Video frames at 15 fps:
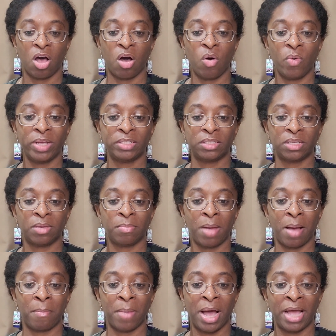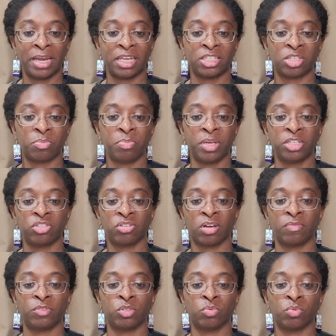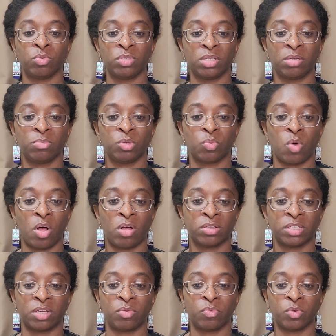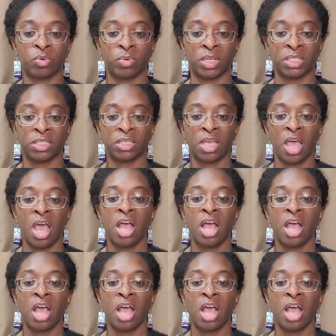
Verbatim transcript: Always in my mind is a picture of Jerusalem's walls and ruins.